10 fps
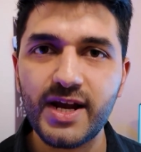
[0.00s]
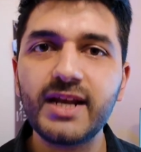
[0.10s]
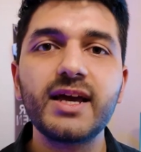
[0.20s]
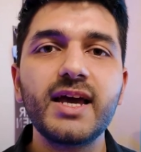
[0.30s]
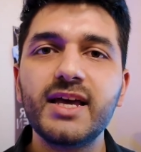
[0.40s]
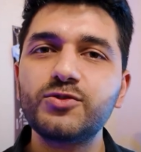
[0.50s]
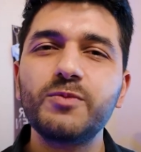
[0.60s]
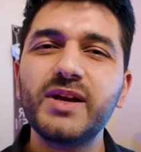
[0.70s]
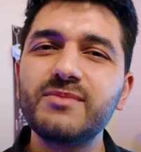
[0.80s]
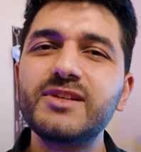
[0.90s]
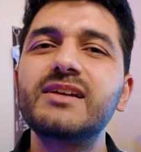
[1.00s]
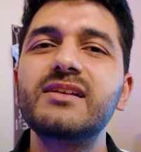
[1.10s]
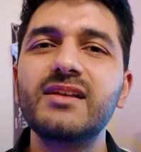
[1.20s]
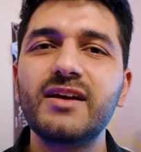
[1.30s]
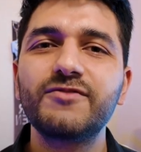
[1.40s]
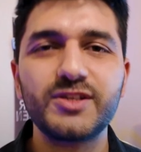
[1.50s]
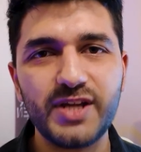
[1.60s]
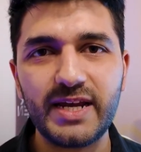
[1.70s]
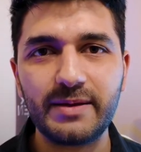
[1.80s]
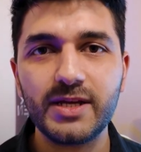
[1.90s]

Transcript: right? So it becomes a little frustrating.